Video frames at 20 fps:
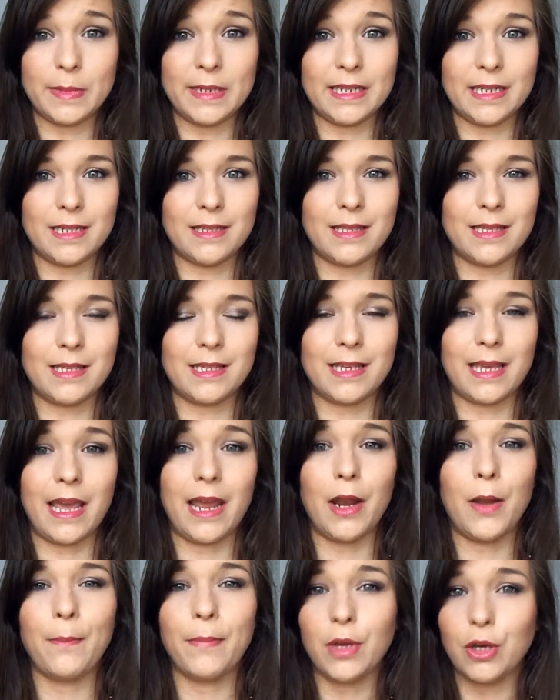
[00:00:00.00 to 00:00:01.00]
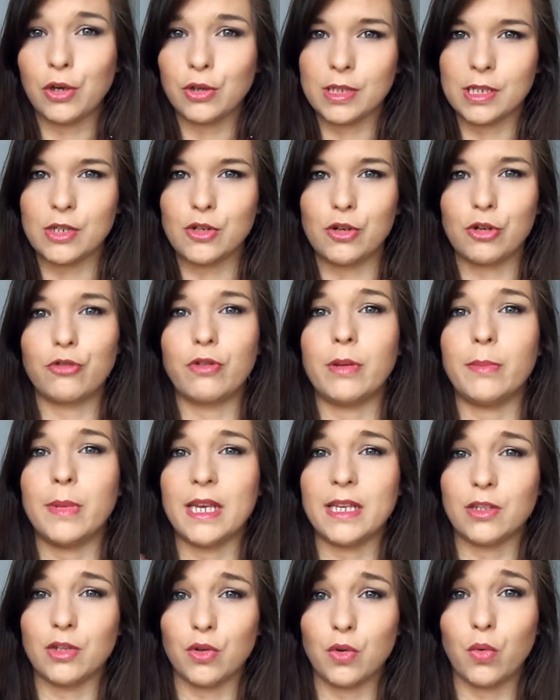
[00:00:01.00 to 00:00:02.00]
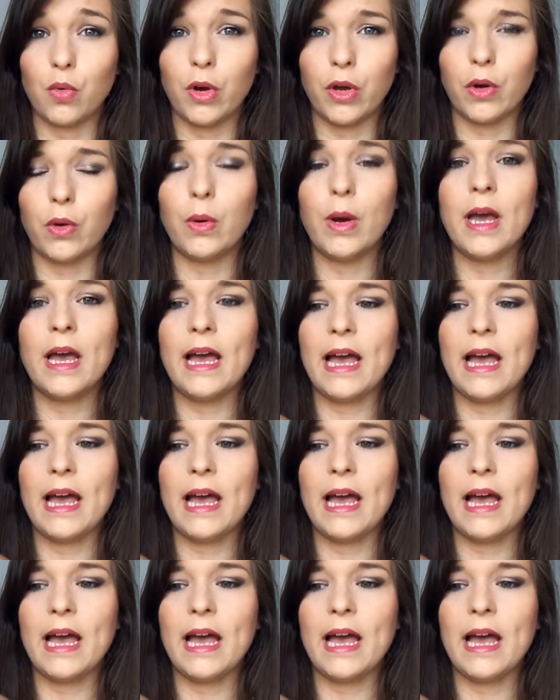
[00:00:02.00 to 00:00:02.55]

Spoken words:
into the skin because it's not a cream, it is an oil,